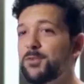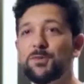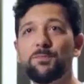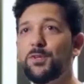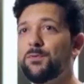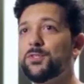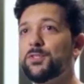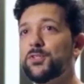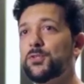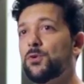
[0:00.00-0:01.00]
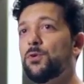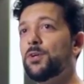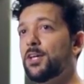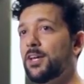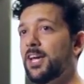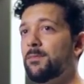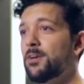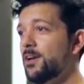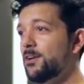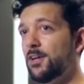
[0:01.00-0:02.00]
The music video was also cool. He came
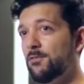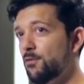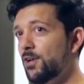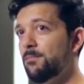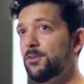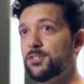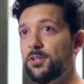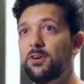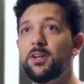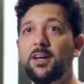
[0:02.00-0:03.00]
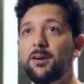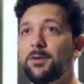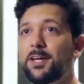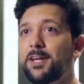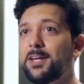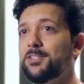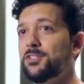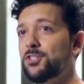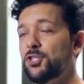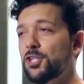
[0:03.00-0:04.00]
here, he flew in Barcelona. We
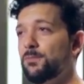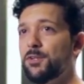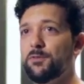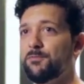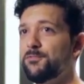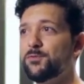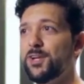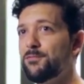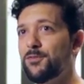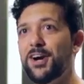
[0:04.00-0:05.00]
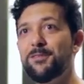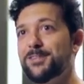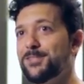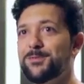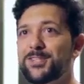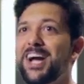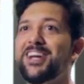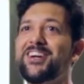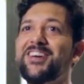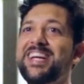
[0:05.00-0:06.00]
just shot the video in twenty-four hours. It was
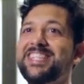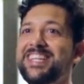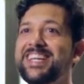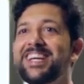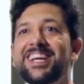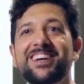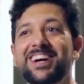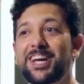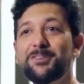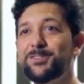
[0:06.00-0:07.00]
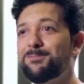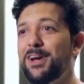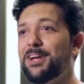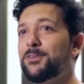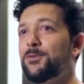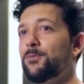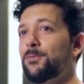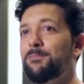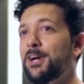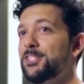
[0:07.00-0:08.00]
kind of crazy. Uh, he was very
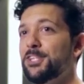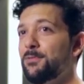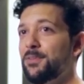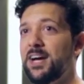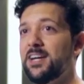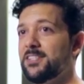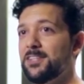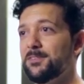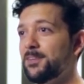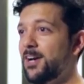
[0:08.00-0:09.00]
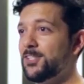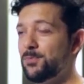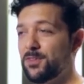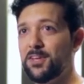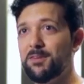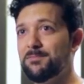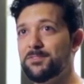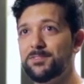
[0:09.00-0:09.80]
cool and very chill with us, and us with him.